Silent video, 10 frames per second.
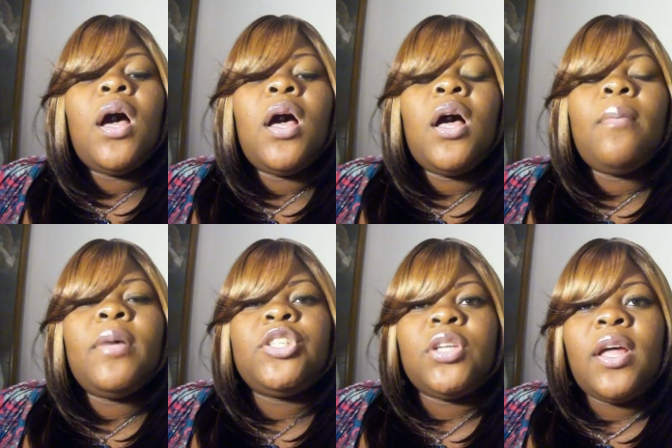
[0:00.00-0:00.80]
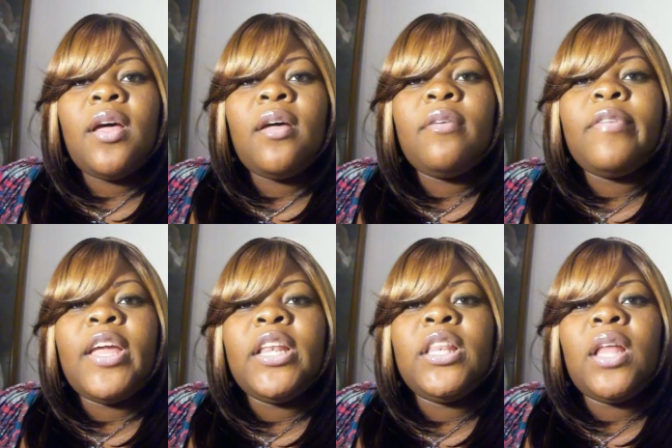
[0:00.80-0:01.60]
um, much love
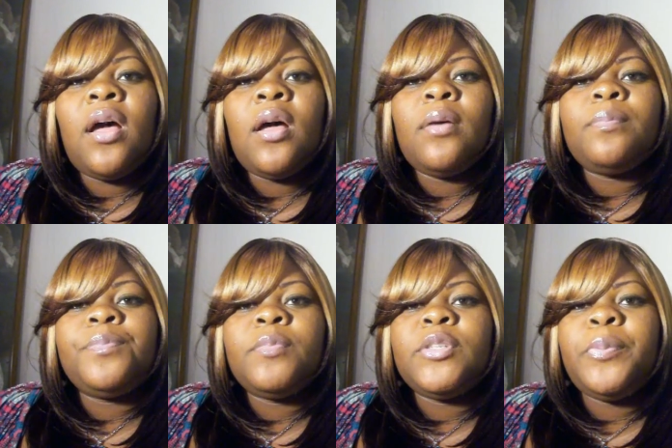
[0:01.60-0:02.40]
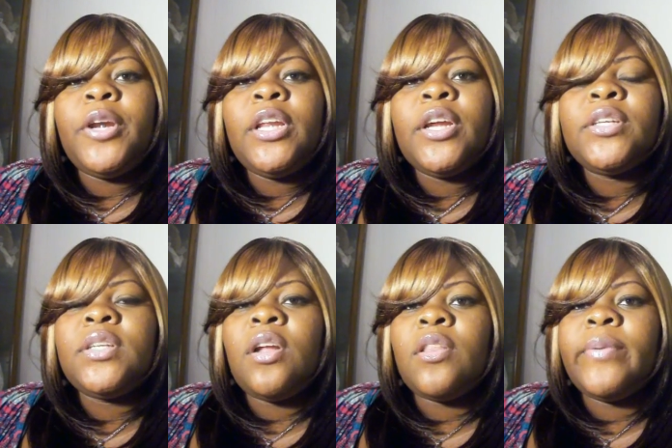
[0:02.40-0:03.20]
and um, Miss Pretty Nurse
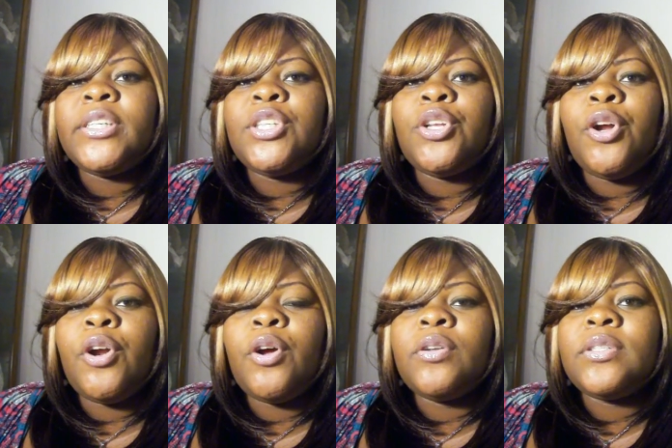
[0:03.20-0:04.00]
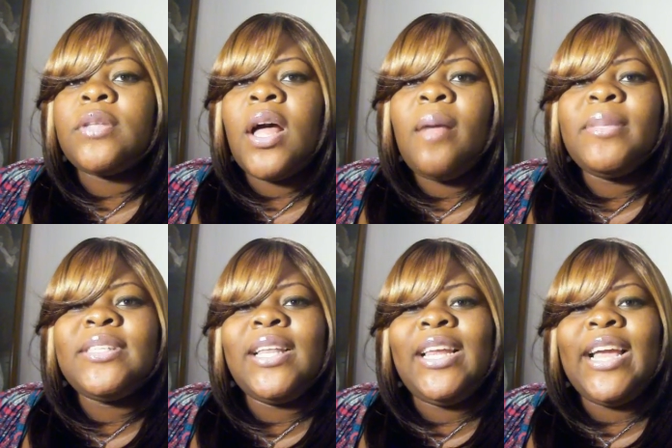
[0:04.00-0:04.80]
and all the rest of the girls, um,
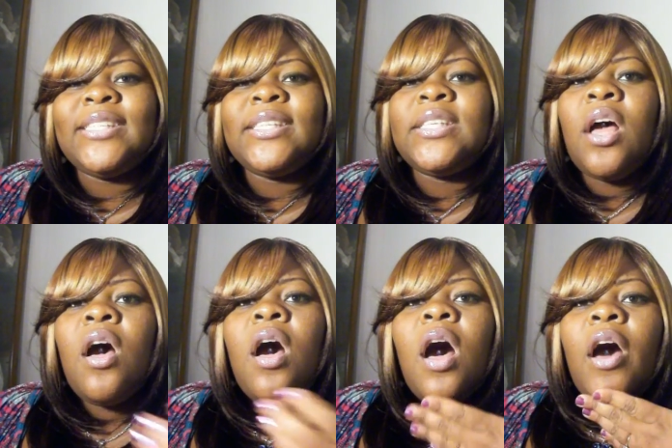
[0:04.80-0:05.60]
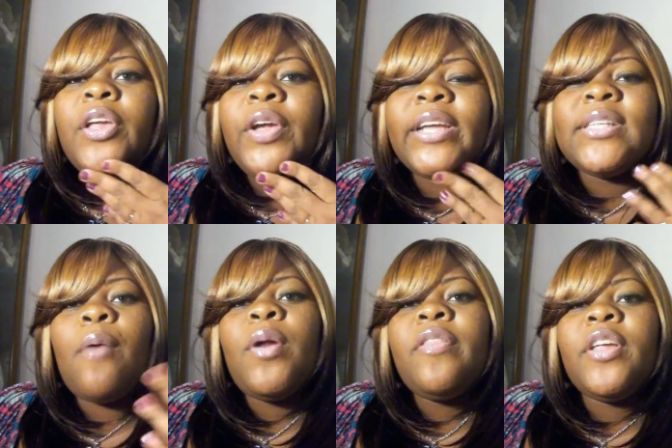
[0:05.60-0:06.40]
Miss Lady Essence, all you guys.
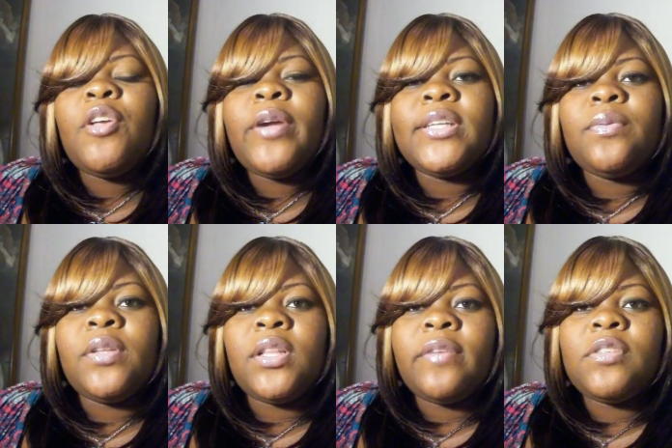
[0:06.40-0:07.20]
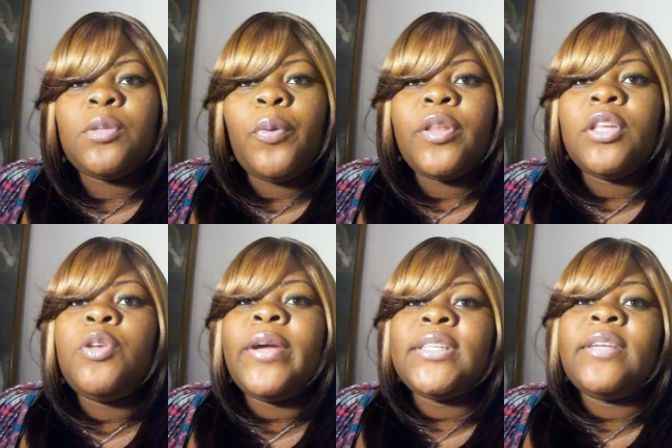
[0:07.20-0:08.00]
I want to thank you guys for the love and support that
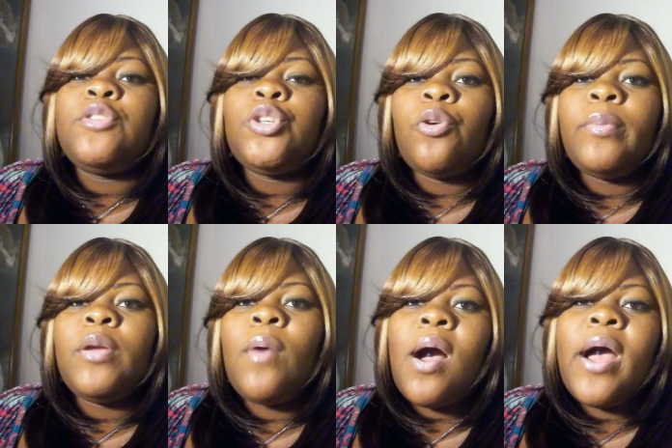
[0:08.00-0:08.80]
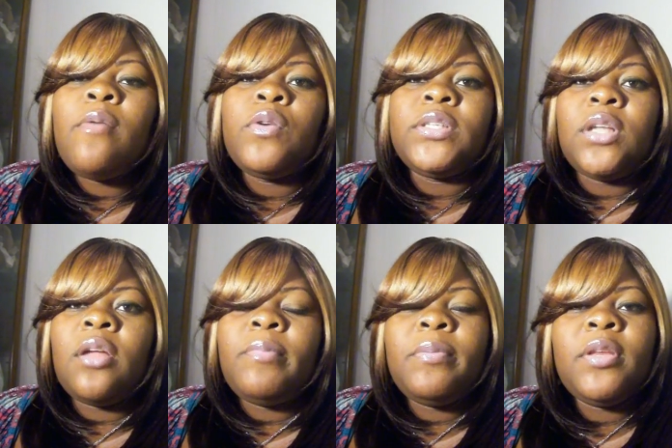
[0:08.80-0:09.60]
you guys have showed me while I was
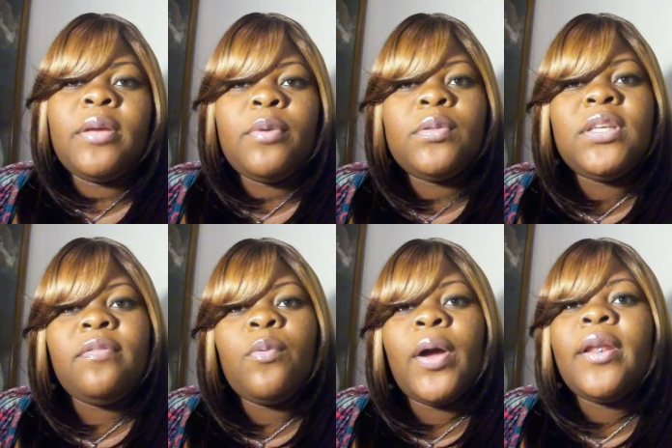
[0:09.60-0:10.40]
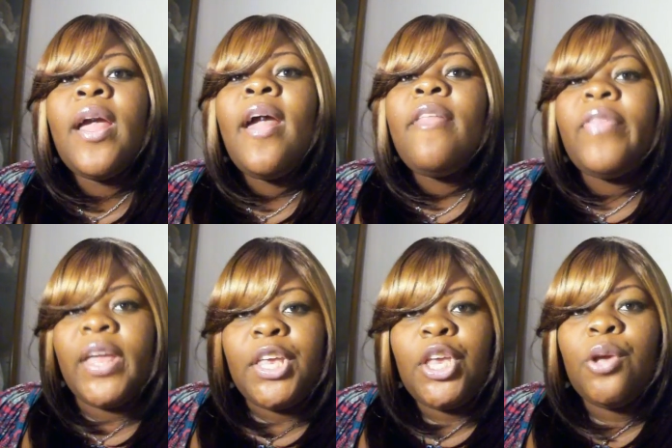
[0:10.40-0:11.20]
on BBW TV1.
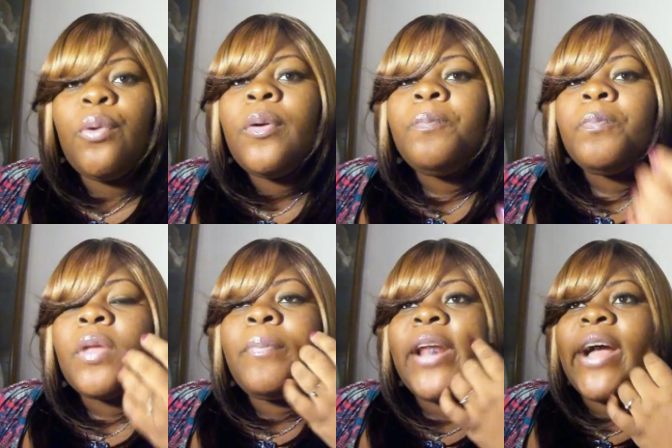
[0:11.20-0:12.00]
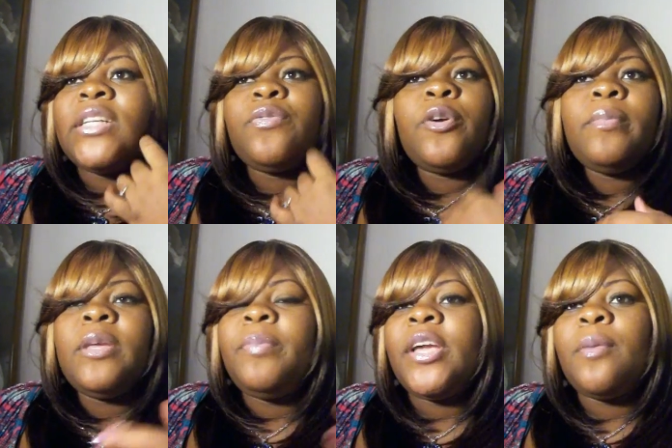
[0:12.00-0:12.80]
Thank you. But as for
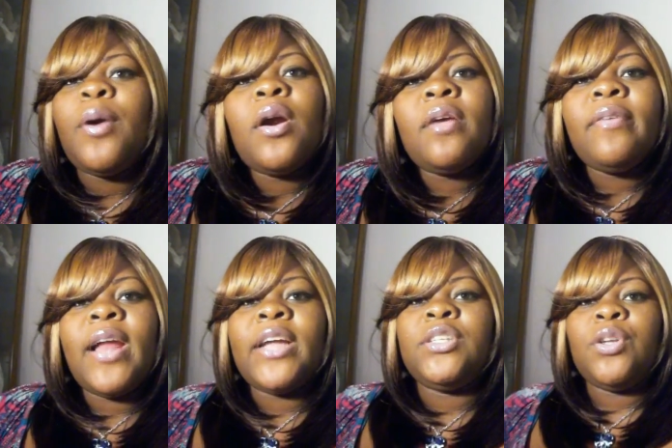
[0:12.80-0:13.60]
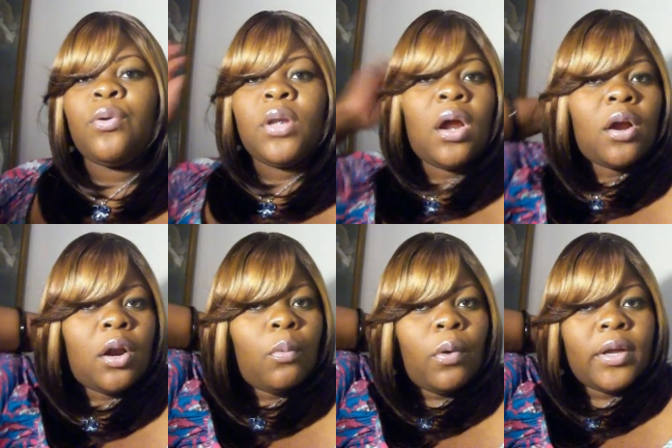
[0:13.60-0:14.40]
me being a part of it, I no
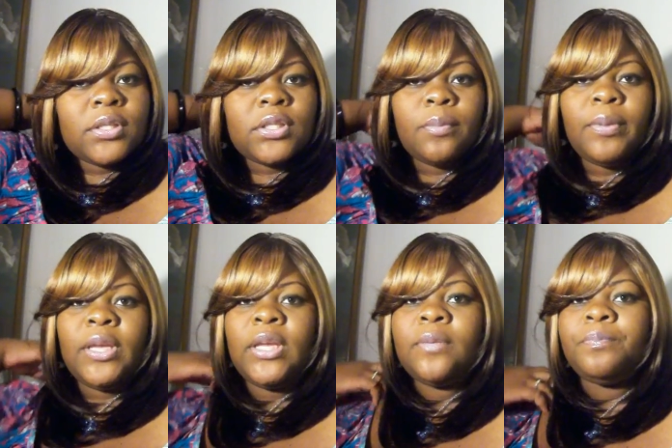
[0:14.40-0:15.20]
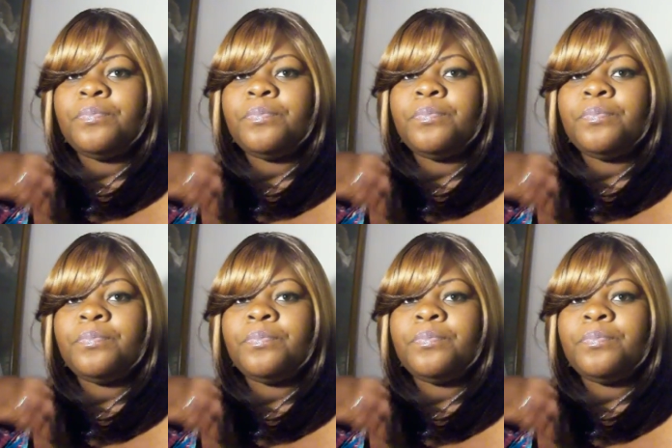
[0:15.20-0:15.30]
longer want to be